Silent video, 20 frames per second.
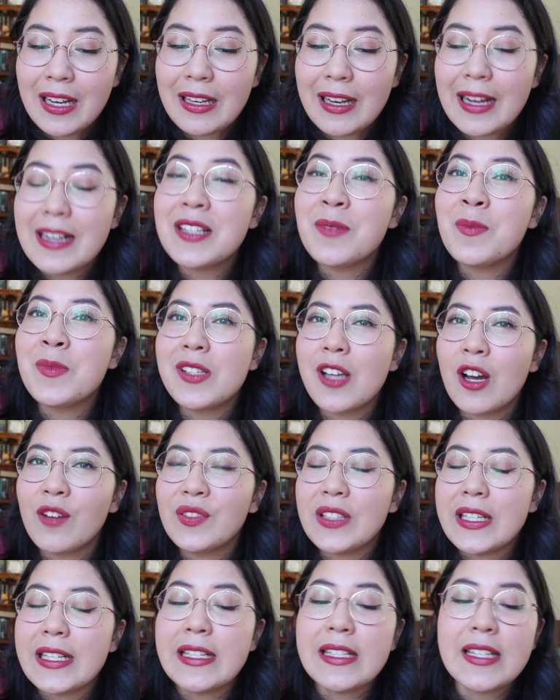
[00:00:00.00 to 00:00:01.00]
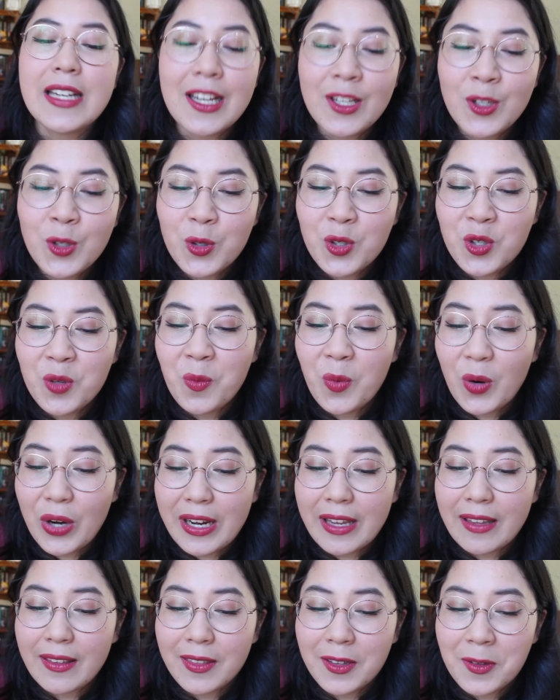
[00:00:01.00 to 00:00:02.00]
let himself continue to
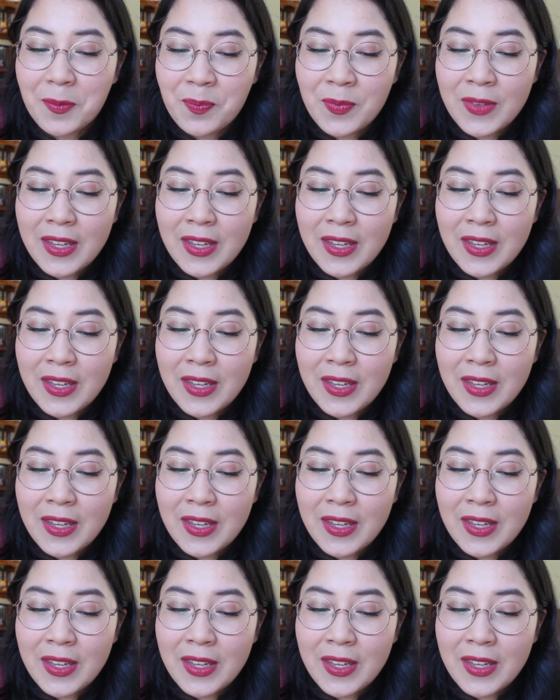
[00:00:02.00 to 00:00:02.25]
breathe.